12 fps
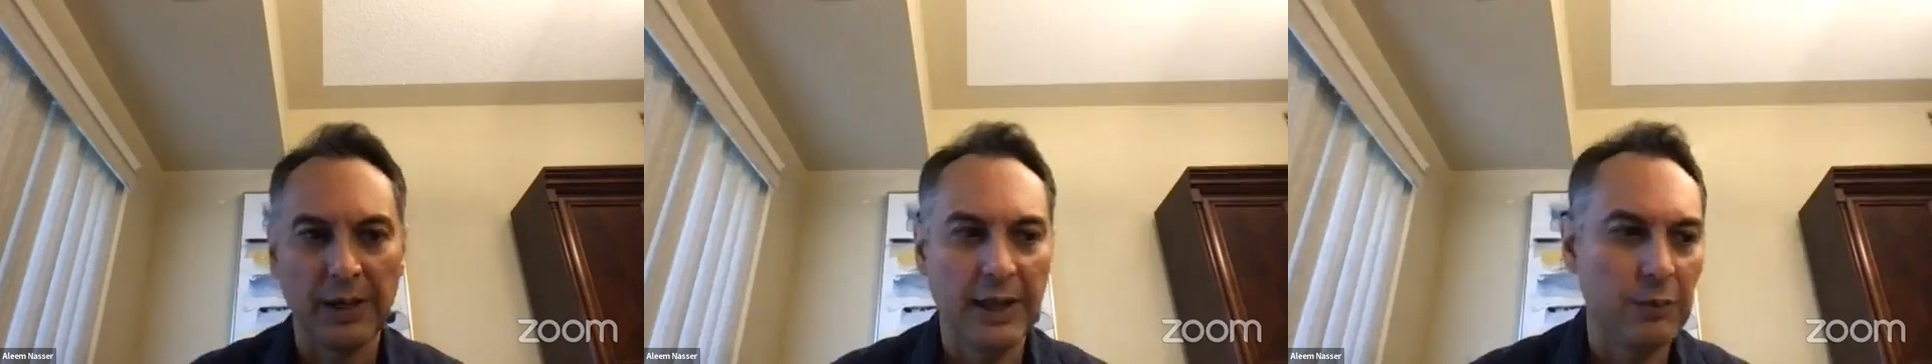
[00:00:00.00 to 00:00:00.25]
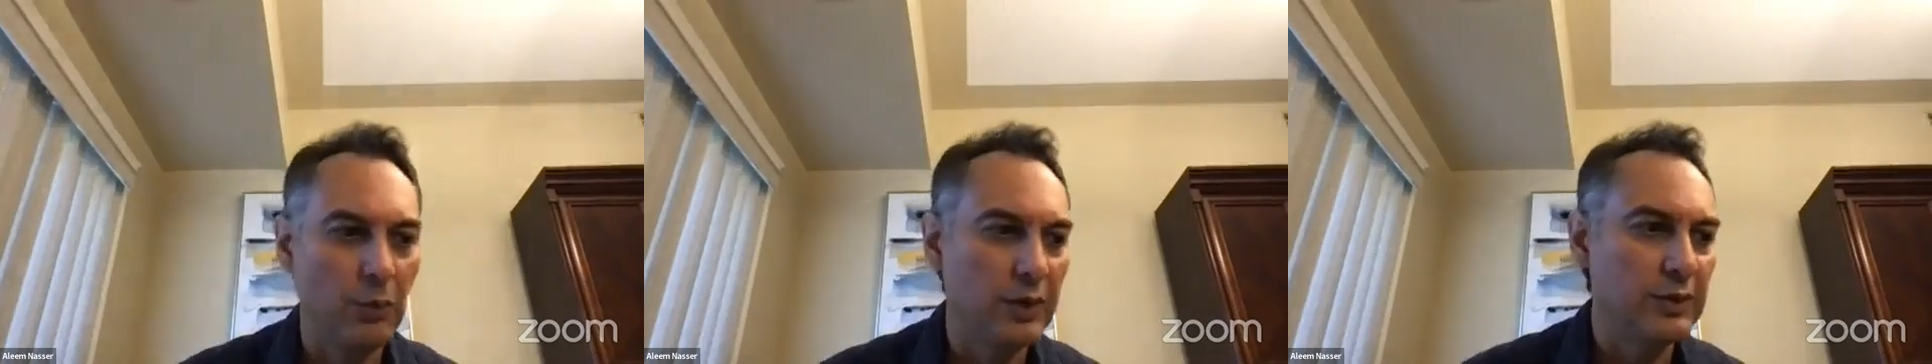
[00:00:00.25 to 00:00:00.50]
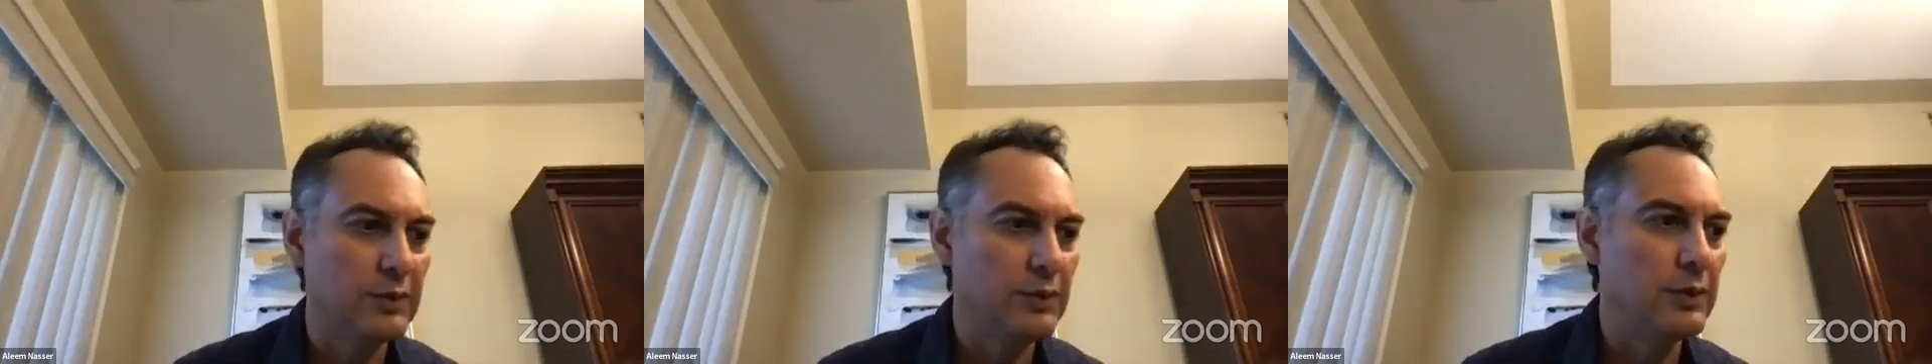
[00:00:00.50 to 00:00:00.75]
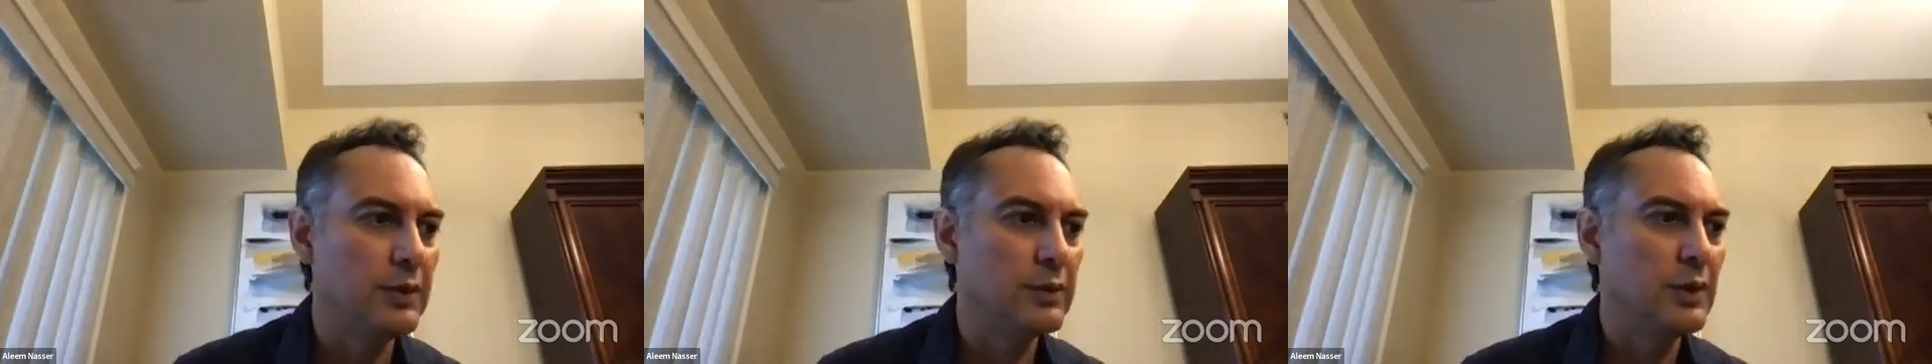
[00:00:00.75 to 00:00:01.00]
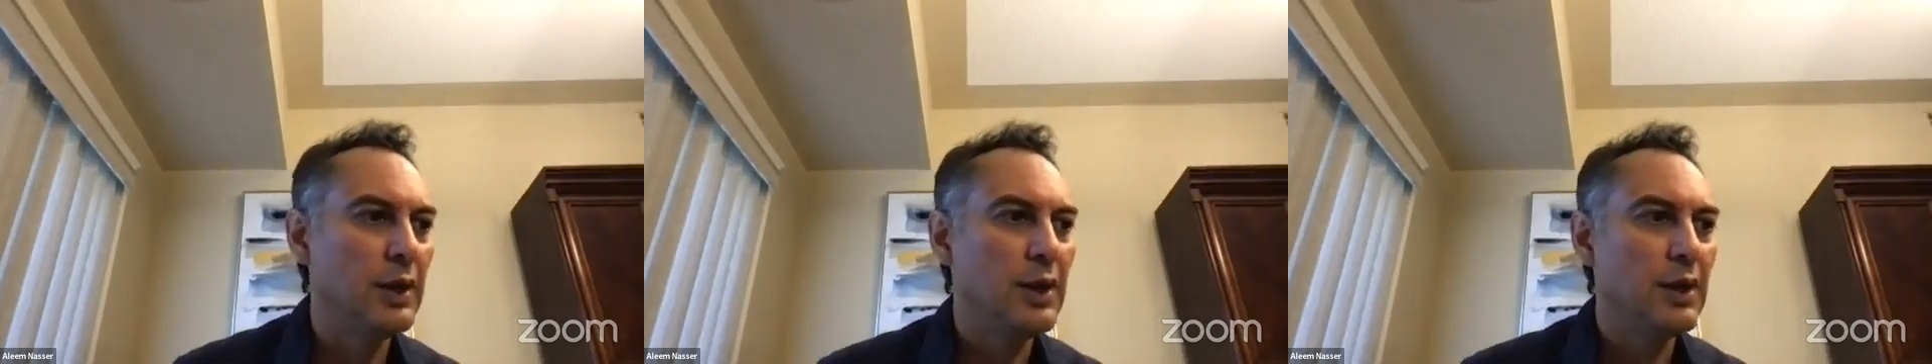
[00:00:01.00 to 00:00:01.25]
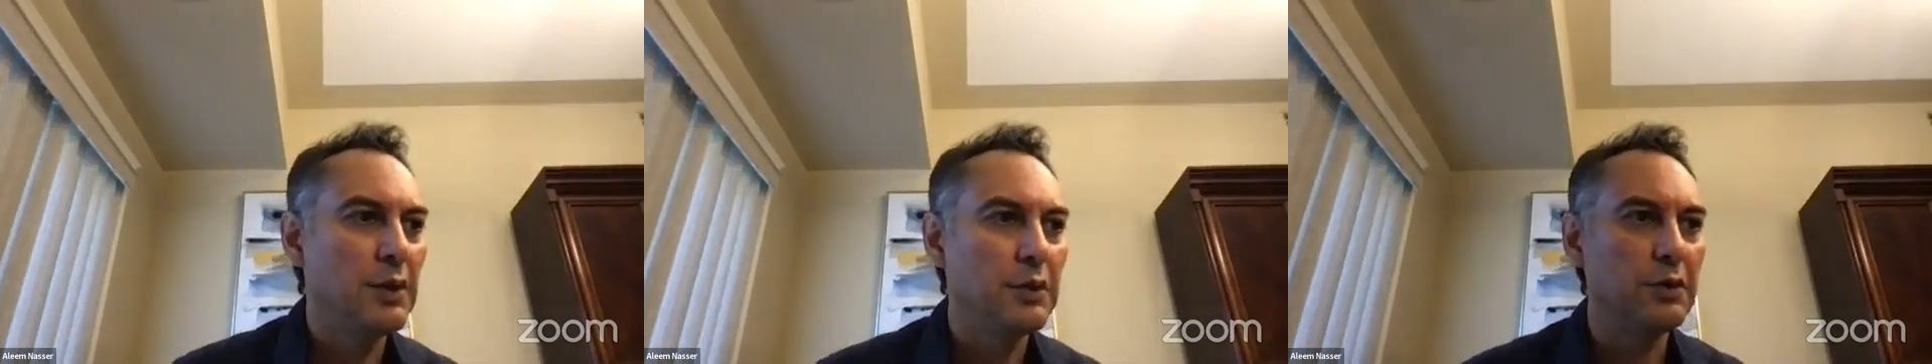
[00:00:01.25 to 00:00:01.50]
I had one student
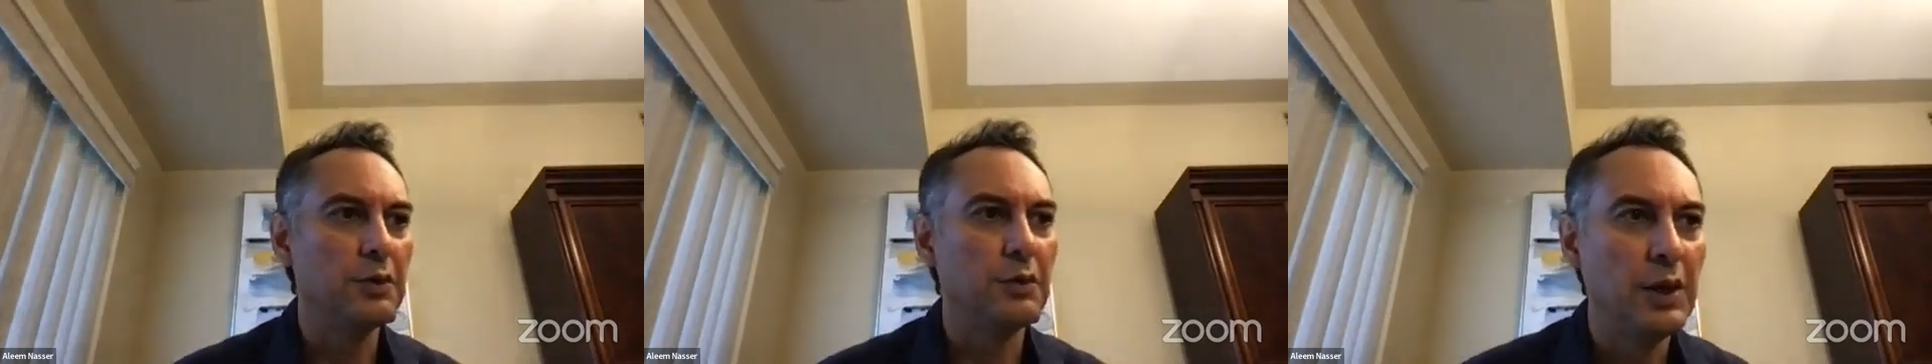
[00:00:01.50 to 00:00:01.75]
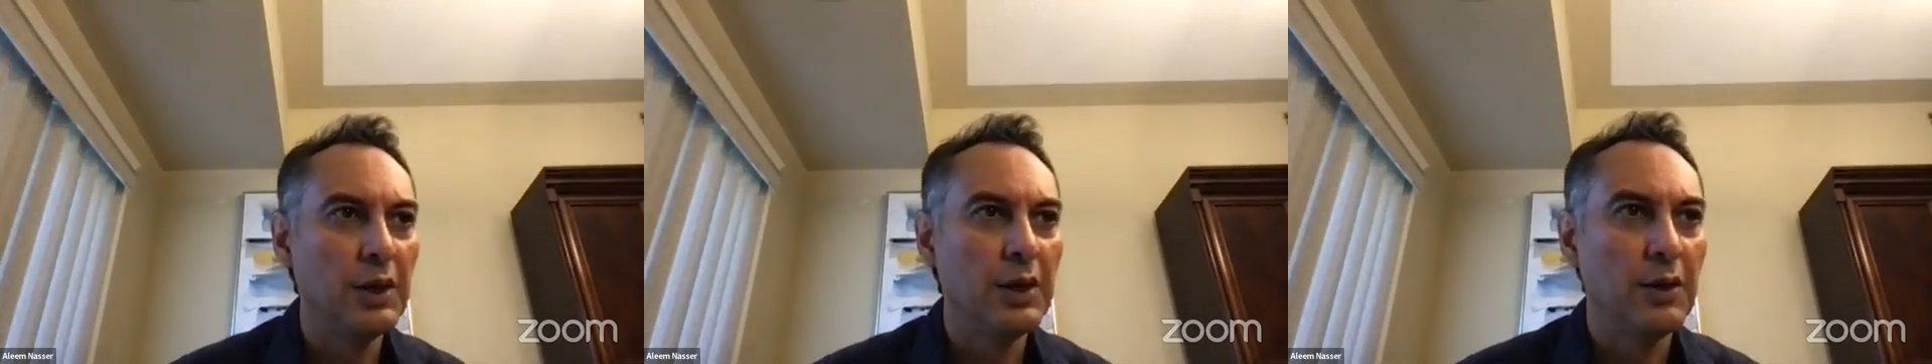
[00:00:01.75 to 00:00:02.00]
who